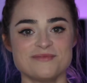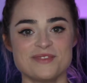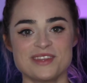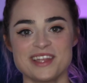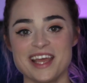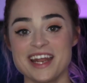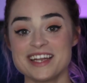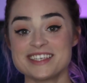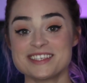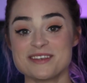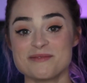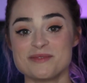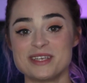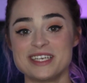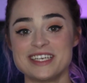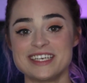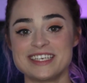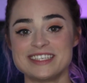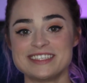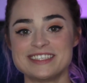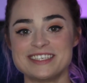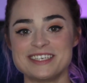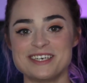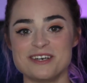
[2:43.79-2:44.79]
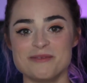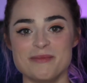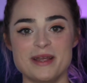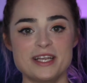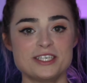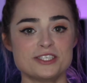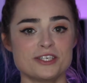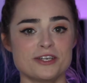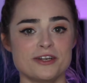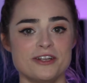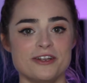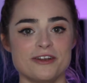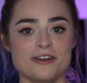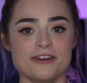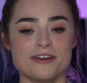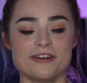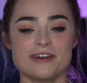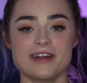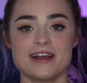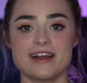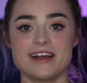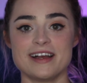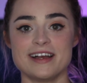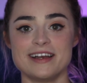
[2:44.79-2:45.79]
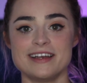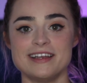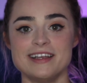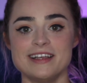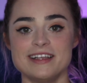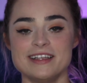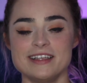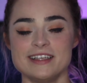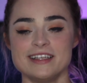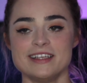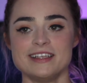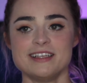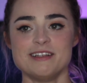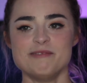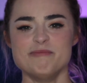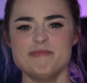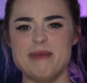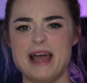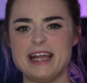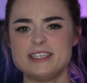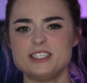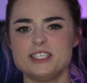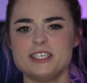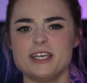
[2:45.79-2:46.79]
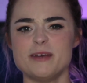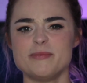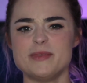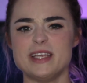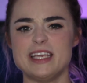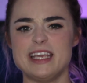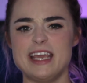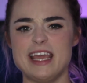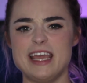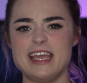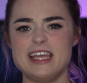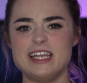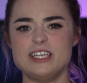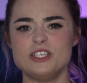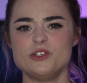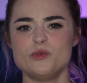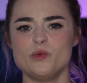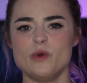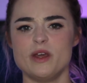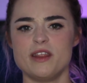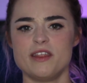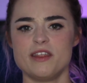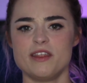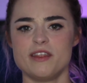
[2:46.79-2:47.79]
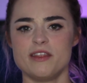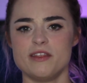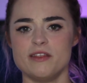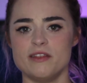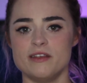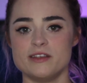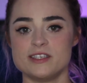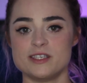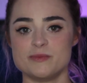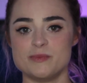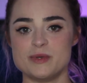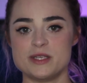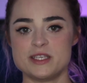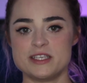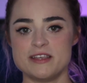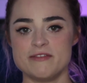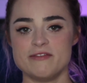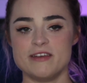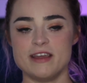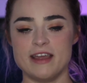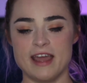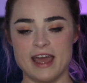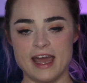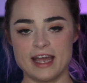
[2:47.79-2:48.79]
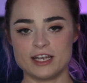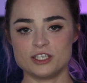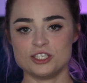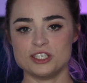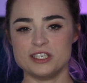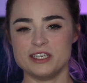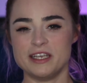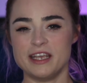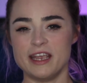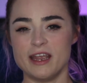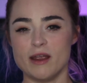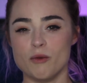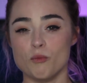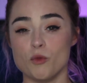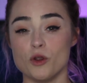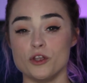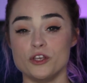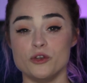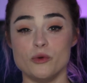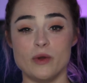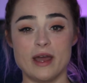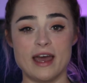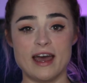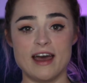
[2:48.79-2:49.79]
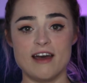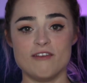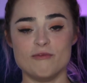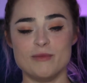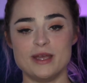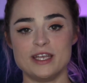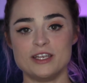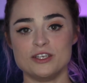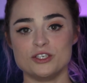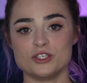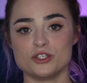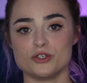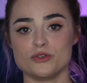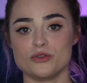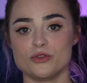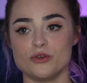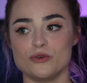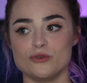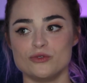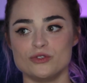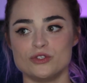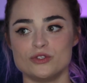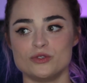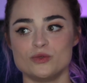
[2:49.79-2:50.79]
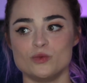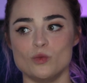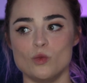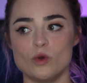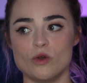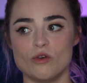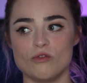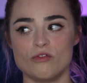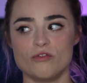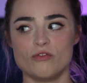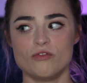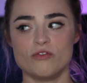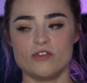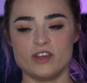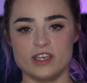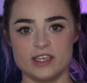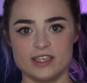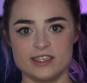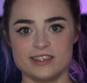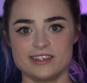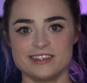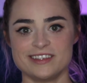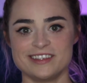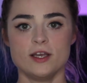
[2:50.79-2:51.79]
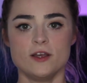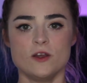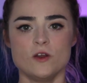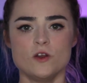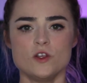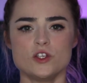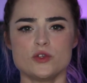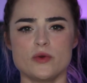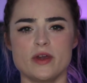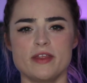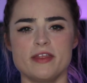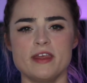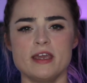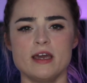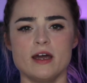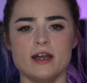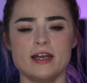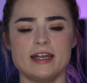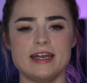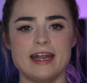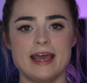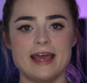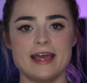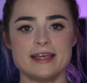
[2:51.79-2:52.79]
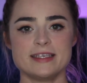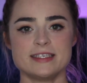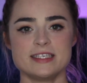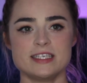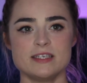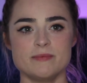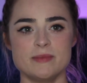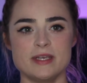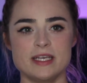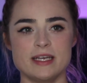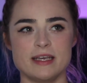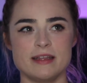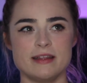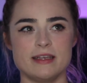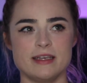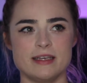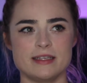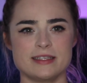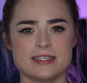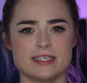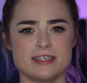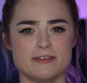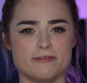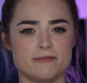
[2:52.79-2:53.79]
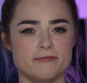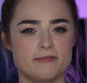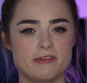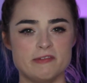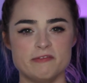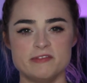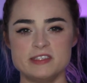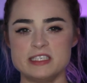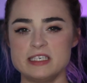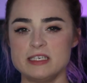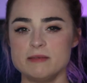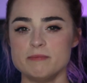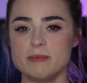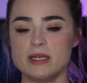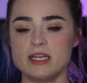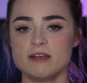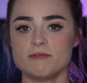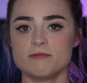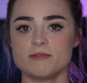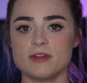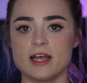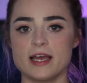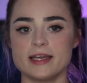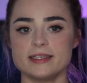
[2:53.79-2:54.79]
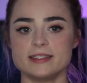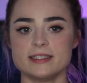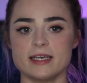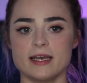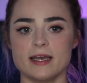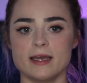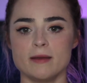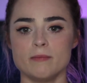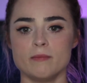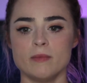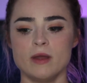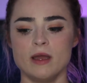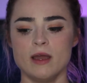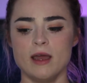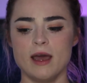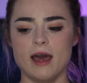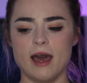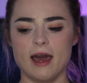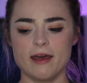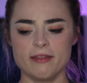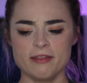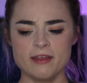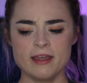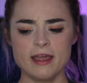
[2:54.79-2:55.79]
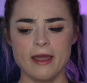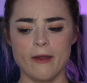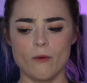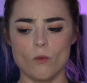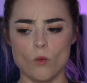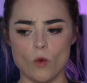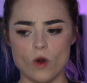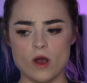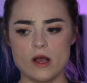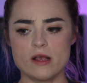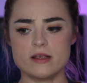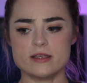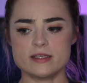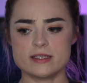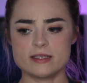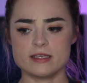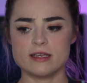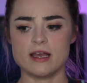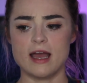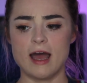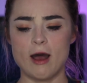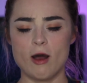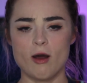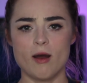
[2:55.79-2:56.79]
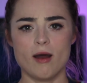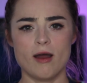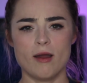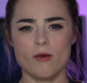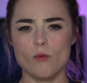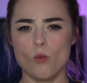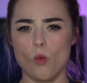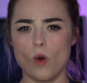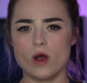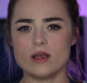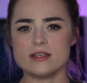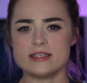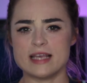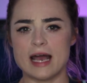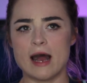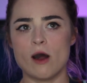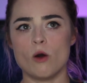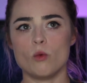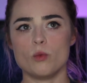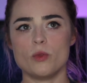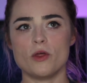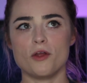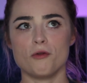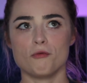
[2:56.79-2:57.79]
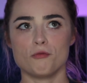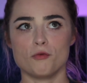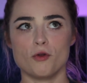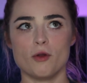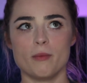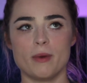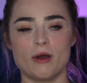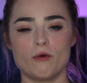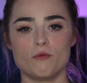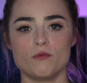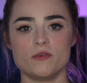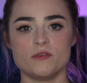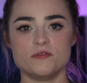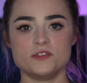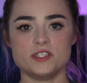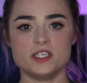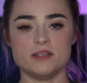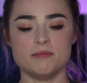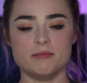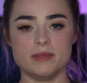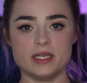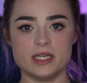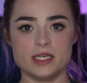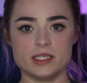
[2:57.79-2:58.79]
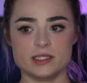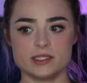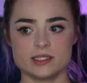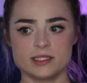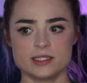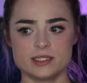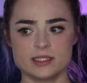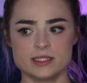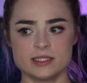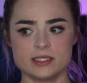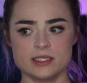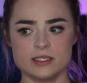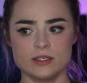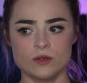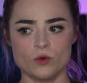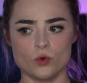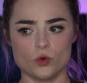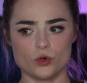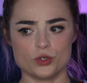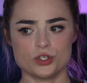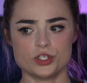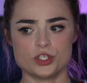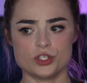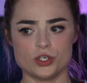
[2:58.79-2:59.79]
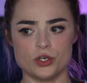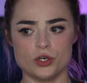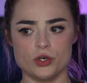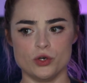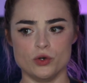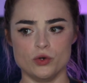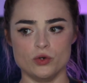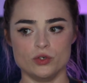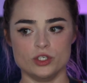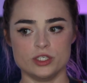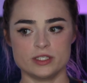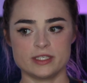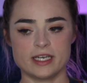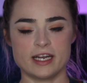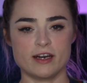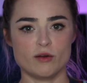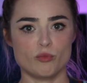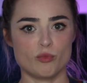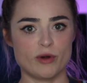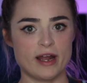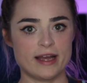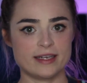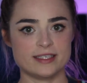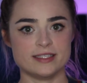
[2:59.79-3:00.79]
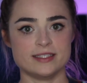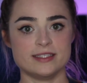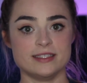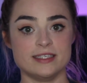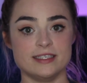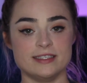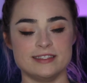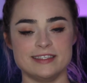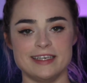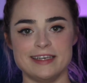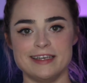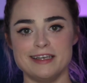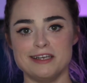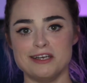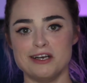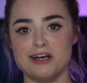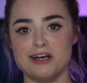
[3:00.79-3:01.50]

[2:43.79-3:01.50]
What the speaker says: That is something to consider. Make sure you're matching up the cage with the specific action camera you have, making sure those will fit. So I think on an estimate, I think it's like a 15-minute fly time. I think I was out there for about 15 minutes or so, just kind of practicing taking